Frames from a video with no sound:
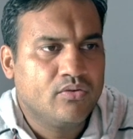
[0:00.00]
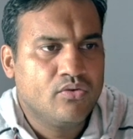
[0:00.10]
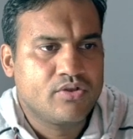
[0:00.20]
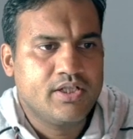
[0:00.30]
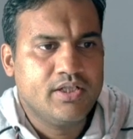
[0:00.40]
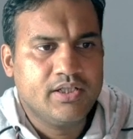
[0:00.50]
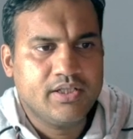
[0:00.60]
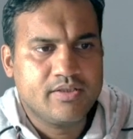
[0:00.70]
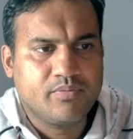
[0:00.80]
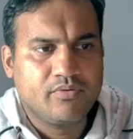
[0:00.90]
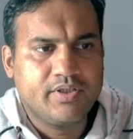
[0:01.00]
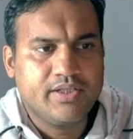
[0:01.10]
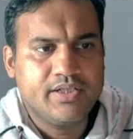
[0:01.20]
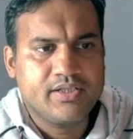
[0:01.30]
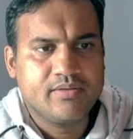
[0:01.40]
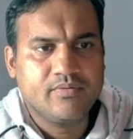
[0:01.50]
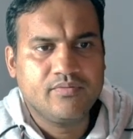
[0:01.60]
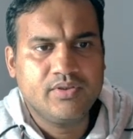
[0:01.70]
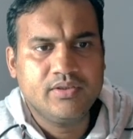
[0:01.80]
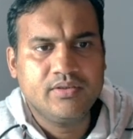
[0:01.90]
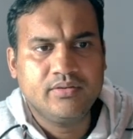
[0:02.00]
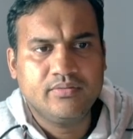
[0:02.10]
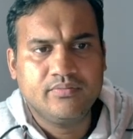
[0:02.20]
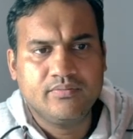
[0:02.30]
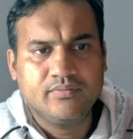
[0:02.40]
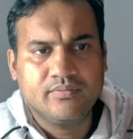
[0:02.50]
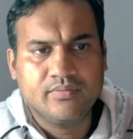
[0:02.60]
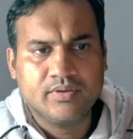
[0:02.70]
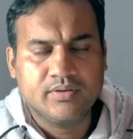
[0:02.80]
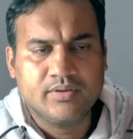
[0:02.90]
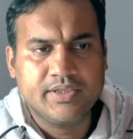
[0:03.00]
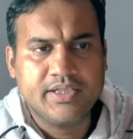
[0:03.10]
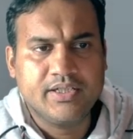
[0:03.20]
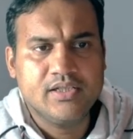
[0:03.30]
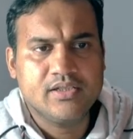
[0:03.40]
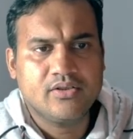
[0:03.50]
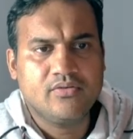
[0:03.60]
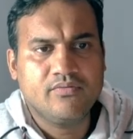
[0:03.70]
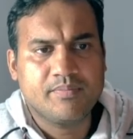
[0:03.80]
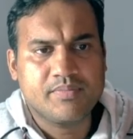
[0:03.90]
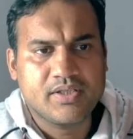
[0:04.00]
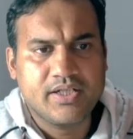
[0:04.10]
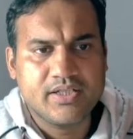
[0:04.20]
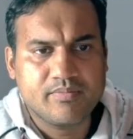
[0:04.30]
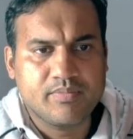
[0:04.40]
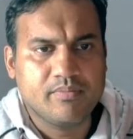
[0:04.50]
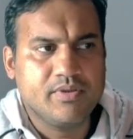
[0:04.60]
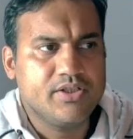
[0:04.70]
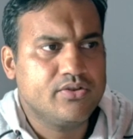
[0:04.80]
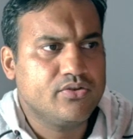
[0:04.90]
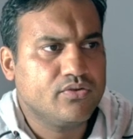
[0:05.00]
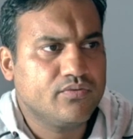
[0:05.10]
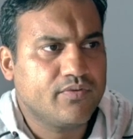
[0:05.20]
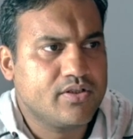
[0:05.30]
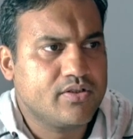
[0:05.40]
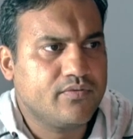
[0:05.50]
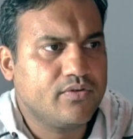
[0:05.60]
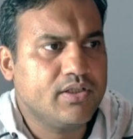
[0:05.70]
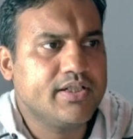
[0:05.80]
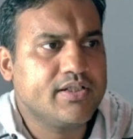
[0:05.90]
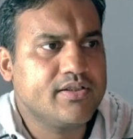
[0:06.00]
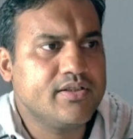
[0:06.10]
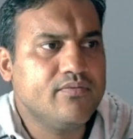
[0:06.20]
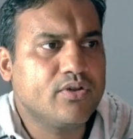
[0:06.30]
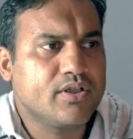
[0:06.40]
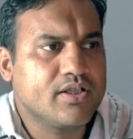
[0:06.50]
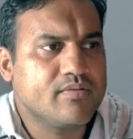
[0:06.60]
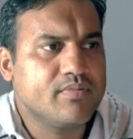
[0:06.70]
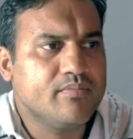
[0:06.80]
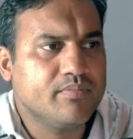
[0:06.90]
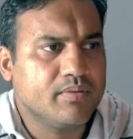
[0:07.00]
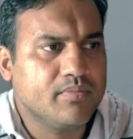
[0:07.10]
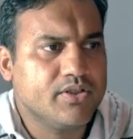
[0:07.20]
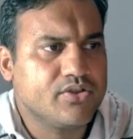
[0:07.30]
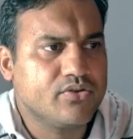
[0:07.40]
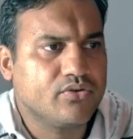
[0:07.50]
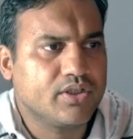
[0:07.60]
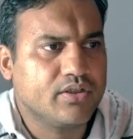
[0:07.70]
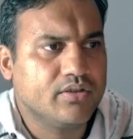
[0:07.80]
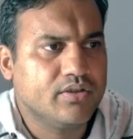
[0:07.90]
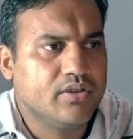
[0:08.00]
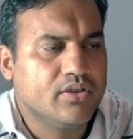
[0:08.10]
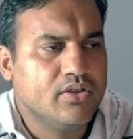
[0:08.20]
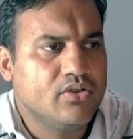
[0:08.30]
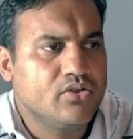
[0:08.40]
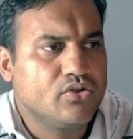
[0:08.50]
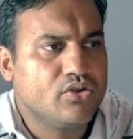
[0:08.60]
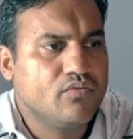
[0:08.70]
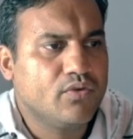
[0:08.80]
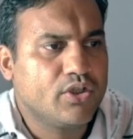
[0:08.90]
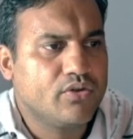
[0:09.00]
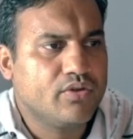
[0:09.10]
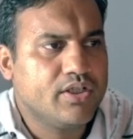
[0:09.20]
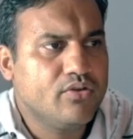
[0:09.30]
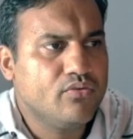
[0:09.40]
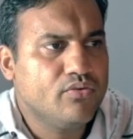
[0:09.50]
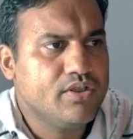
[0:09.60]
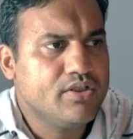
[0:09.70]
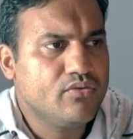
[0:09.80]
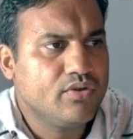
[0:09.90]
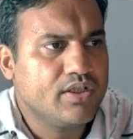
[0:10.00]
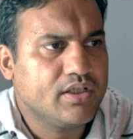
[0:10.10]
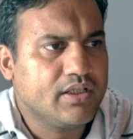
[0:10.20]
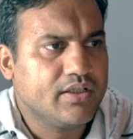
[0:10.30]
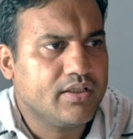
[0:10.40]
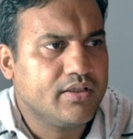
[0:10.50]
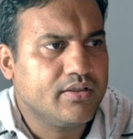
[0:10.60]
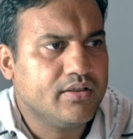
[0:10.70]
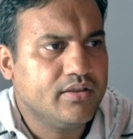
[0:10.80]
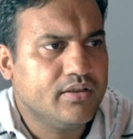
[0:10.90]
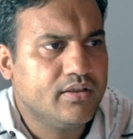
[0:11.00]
Hostinger has provided some of the details around website is published. So first of all, let's see what has been published. Okay, so what you can do is you can click here,